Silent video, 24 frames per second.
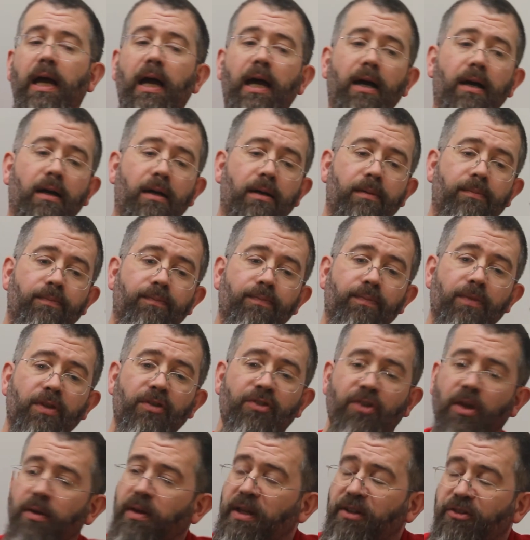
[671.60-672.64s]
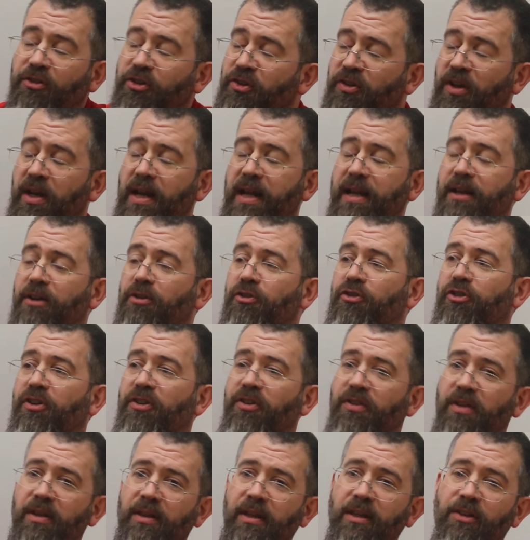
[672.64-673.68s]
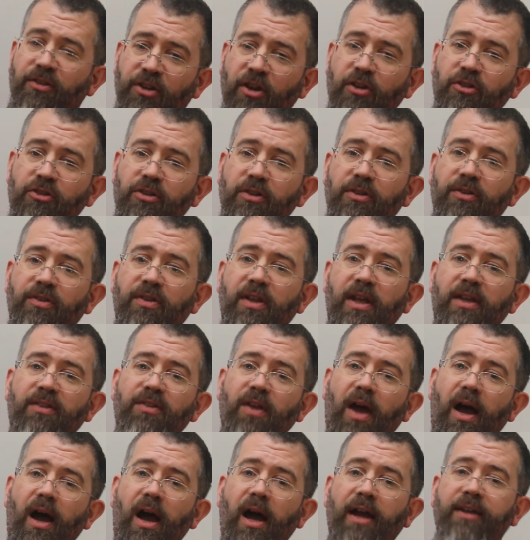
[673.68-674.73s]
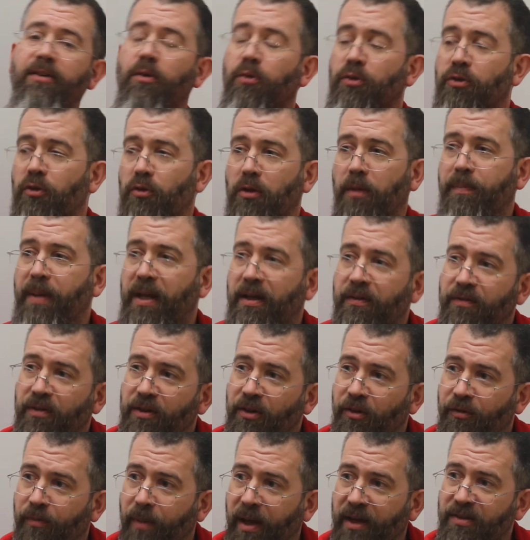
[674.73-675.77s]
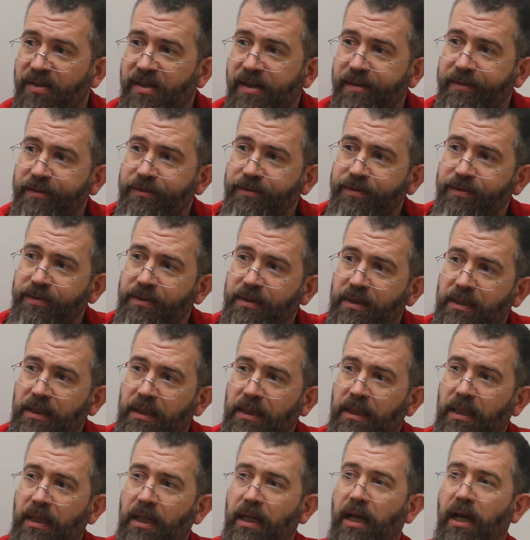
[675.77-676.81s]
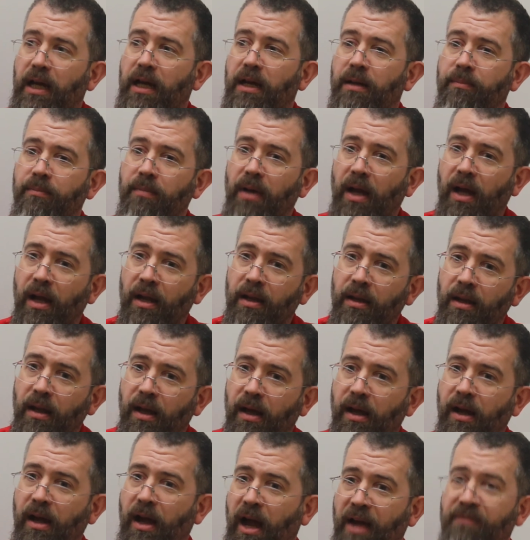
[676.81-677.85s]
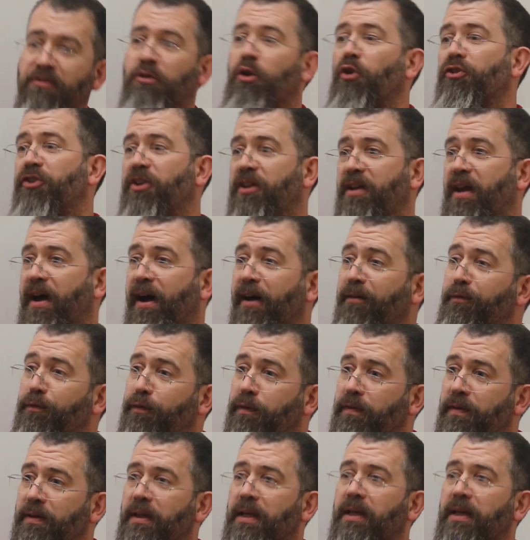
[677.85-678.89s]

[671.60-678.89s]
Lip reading: So it's just an interesting thing. Social says, I don't want all the benefits myself. I've got enough,